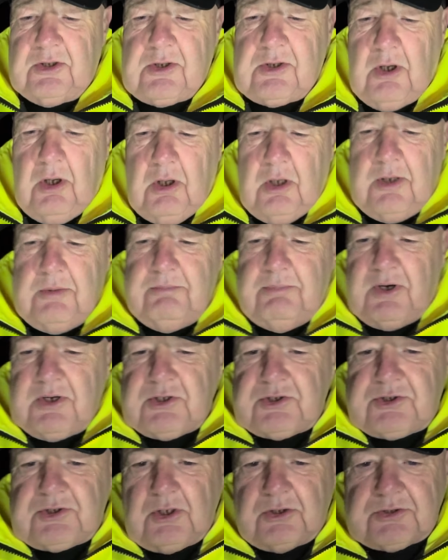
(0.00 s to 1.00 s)
calling
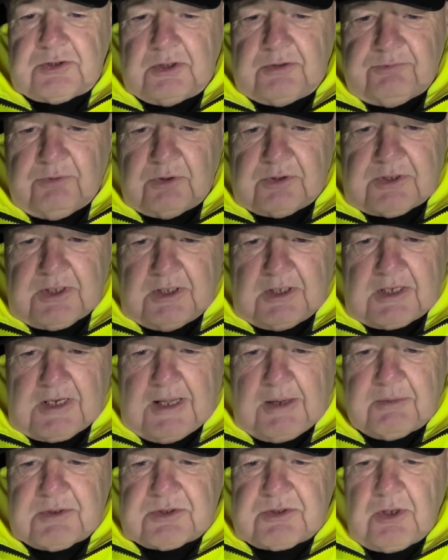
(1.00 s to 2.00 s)
Boris Johnson a fucking
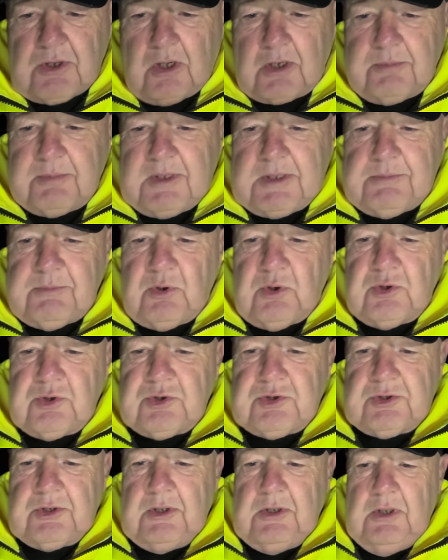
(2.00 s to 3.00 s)
clown has got to be the
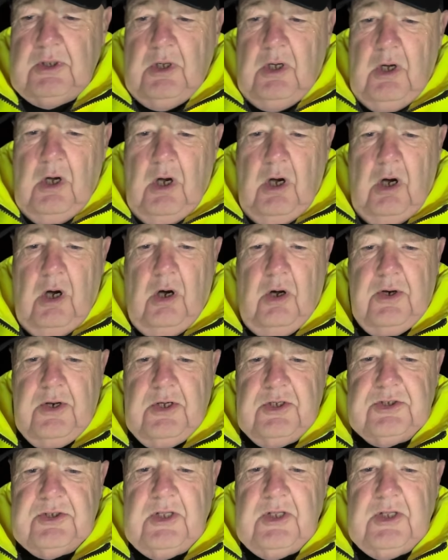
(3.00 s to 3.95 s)
most honest